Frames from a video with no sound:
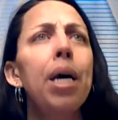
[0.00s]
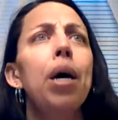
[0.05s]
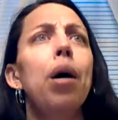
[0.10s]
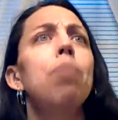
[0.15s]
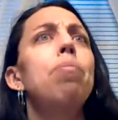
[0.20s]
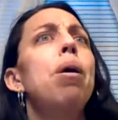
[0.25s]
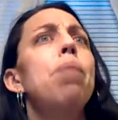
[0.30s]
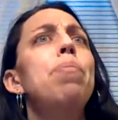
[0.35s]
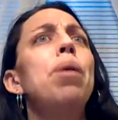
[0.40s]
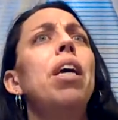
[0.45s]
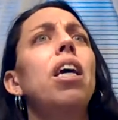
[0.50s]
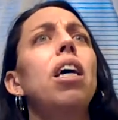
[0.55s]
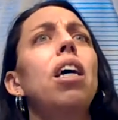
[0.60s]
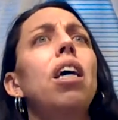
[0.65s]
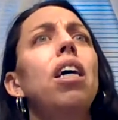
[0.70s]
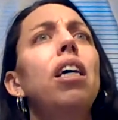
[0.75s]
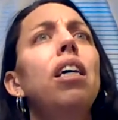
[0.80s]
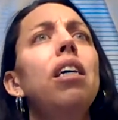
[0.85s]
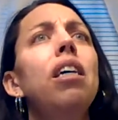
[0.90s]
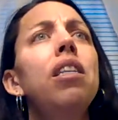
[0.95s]
But
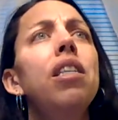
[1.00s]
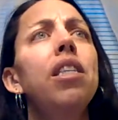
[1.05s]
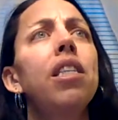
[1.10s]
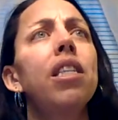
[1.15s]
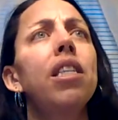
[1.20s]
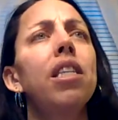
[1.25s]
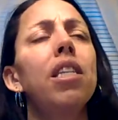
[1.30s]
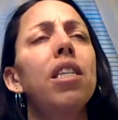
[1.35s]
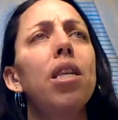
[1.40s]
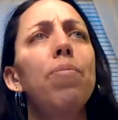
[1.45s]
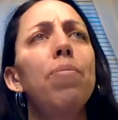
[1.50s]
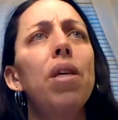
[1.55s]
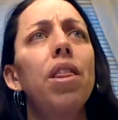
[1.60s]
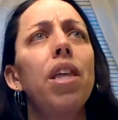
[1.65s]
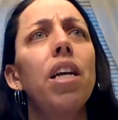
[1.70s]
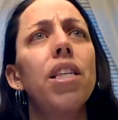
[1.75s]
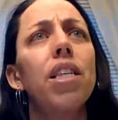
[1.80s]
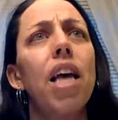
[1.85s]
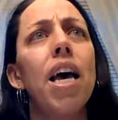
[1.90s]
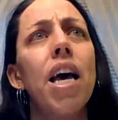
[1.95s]
because some of the
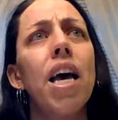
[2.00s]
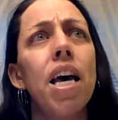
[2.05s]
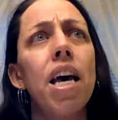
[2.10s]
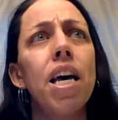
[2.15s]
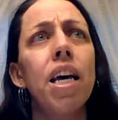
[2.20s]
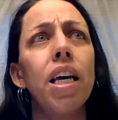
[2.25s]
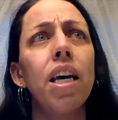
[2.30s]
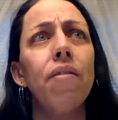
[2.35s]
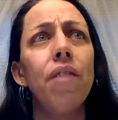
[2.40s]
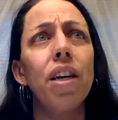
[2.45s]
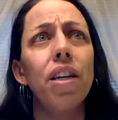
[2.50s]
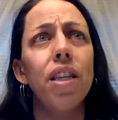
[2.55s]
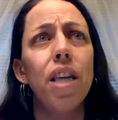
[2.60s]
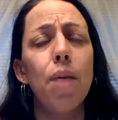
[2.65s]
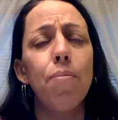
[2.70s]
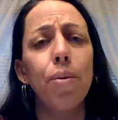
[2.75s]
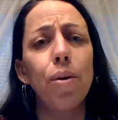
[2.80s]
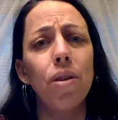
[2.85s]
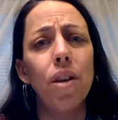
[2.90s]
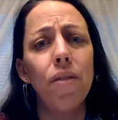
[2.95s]
things I give
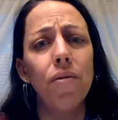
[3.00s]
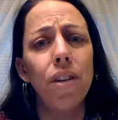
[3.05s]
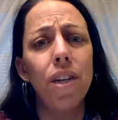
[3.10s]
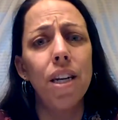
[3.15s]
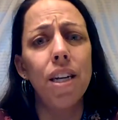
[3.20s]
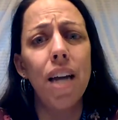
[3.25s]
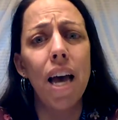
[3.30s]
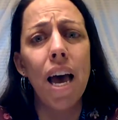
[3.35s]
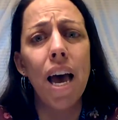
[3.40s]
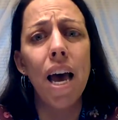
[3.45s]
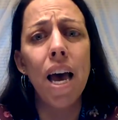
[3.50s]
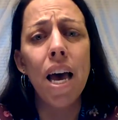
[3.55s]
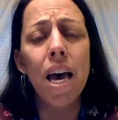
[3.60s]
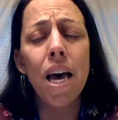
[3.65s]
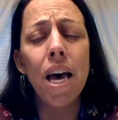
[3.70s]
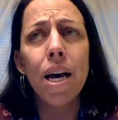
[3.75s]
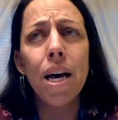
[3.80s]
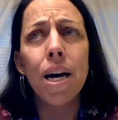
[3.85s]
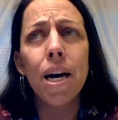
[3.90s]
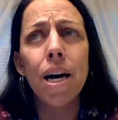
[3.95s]
examples of today,
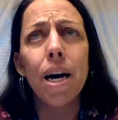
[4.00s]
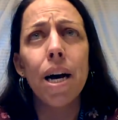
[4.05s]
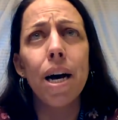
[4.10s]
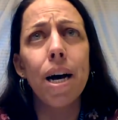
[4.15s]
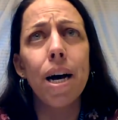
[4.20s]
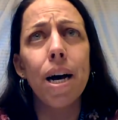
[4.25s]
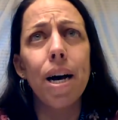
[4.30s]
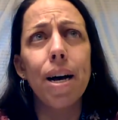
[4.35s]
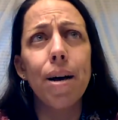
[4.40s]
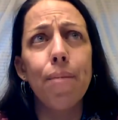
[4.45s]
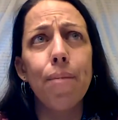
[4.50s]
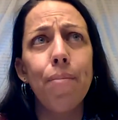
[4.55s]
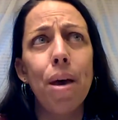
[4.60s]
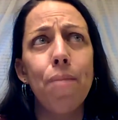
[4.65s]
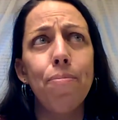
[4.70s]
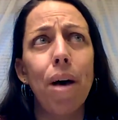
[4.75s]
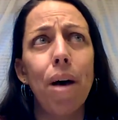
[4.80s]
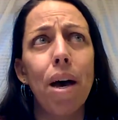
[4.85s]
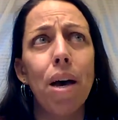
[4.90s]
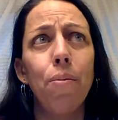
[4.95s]
it
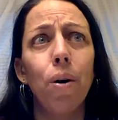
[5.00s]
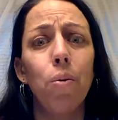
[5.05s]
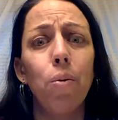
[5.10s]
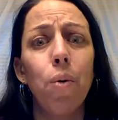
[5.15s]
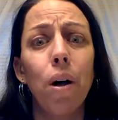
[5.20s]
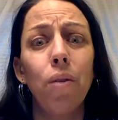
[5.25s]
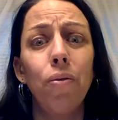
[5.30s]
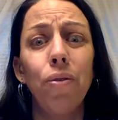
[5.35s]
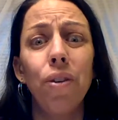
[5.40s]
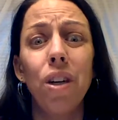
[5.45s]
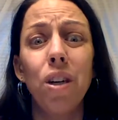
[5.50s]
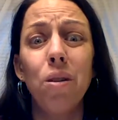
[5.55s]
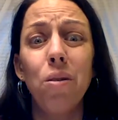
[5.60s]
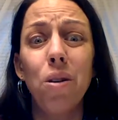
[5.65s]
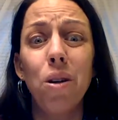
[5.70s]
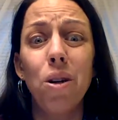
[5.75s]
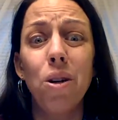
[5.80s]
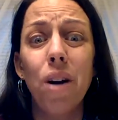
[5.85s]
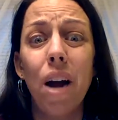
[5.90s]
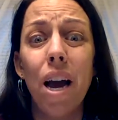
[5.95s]
might work well for you
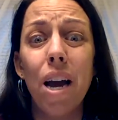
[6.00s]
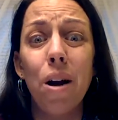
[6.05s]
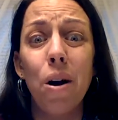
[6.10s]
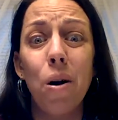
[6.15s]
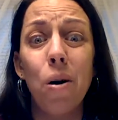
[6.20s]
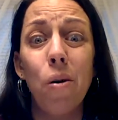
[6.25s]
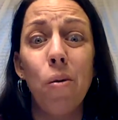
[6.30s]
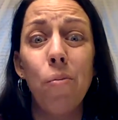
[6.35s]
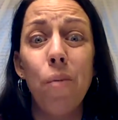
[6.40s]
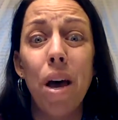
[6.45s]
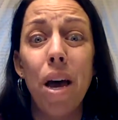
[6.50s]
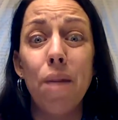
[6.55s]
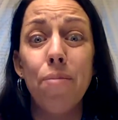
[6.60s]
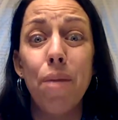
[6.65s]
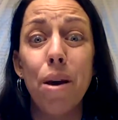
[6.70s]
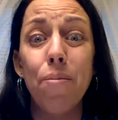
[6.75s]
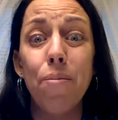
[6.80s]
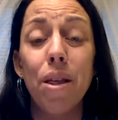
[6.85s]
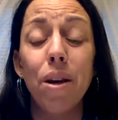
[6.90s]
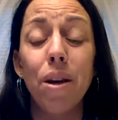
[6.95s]
to try at home, and
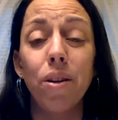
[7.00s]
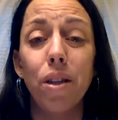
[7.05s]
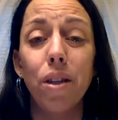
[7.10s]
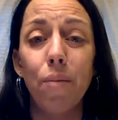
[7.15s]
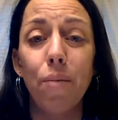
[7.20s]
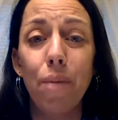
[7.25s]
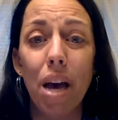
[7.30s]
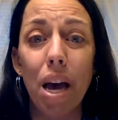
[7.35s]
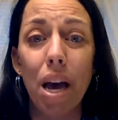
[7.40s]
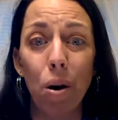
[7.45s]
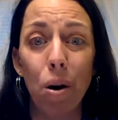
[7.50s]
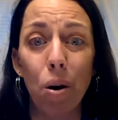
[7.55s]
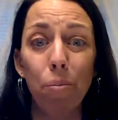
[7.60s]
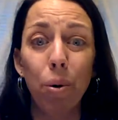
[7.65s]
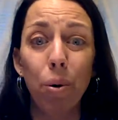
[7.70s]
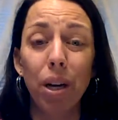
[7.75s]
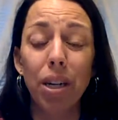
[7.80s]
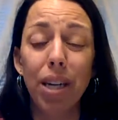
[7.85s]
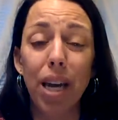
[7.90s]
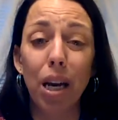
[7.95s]
maybe there's somebody at home who
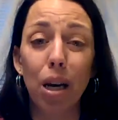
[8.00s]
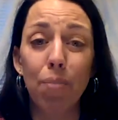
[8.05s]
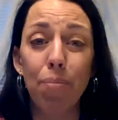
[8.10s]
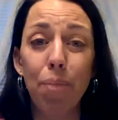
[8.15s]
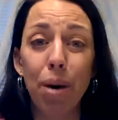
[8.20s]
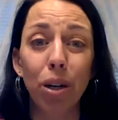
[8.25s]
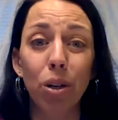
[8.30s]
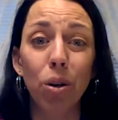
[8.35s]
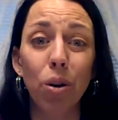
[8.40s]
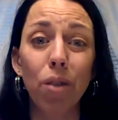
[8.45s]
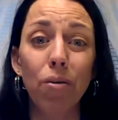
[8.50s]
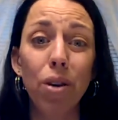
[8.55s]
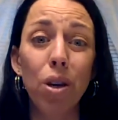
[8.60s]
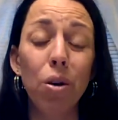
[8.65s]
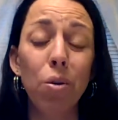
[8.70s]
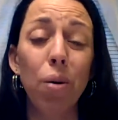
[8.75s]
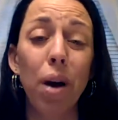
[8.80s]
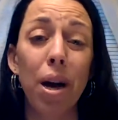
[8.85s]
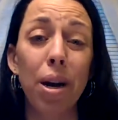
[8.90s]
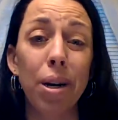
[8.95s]
can take a picture of
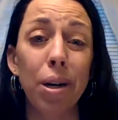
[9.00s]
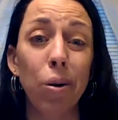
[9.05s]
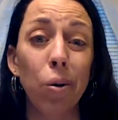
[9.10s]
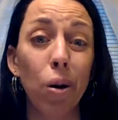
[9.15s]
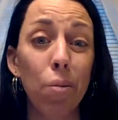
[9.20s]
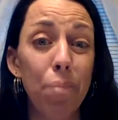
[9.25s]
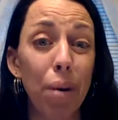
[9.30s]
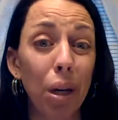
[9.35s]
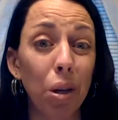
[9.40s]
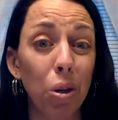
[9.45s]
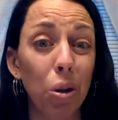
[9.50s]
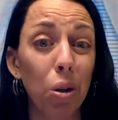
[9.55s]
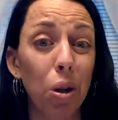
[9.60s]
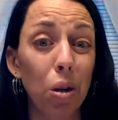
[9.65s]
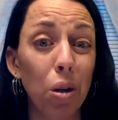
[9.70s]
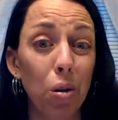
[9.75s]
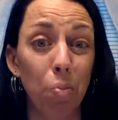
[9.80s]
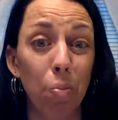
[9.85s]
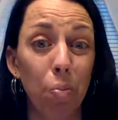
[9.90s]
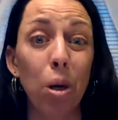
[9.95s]
you and your picture
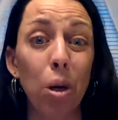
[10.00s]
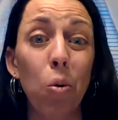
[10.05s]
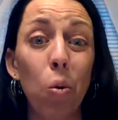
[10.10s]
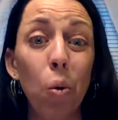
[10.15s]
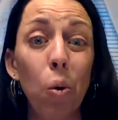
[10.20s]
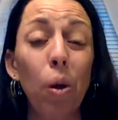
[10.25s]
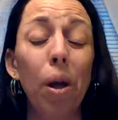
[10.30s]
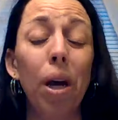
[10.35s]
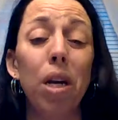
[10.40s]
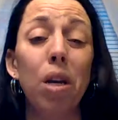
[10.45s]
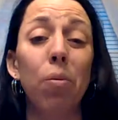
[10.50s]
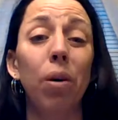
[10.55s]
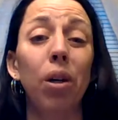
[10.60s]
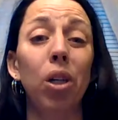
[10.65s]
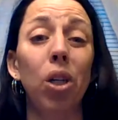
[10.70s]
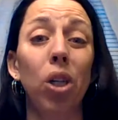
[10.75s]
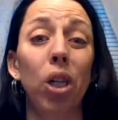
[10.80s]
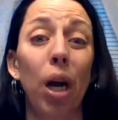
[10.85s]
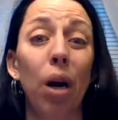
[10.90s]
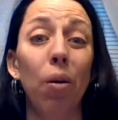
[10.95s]
looks pretty cool and you want to
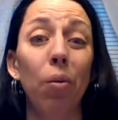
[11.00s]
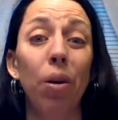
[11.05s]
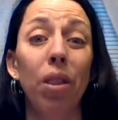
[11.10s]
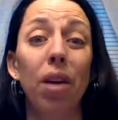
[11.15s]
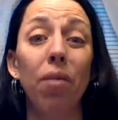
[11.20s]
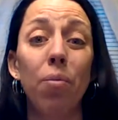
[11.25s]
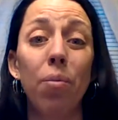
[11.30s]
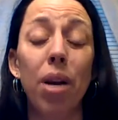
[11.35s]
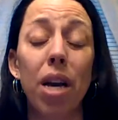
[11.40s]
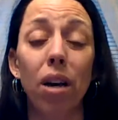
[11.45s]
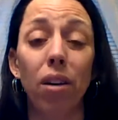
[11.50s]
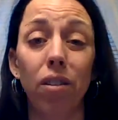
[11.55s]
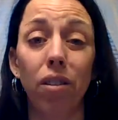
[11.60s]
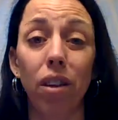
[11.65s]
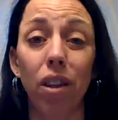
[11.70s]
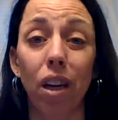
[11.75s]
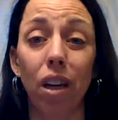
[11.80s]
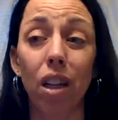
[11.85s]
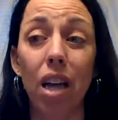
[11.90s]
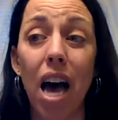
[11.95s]
share it with everybody else in
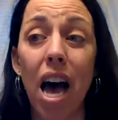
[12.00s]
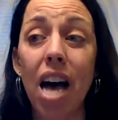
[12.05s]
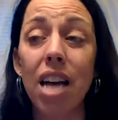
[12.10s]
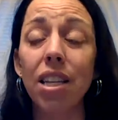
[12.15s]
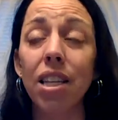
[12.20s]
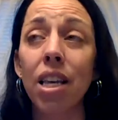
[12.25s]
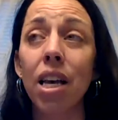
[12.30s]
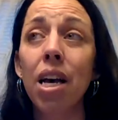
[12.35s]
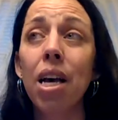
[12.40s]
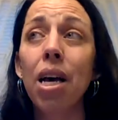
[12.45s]
the class.